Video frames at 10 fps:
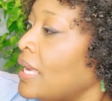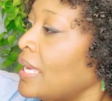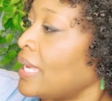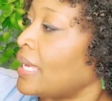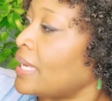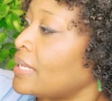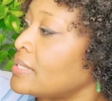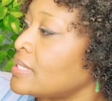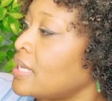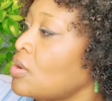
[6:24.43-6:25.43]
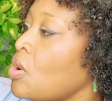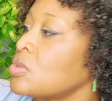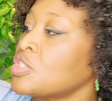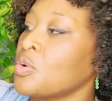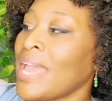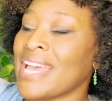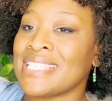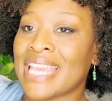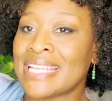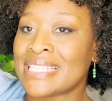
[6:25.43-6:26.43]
And it also has a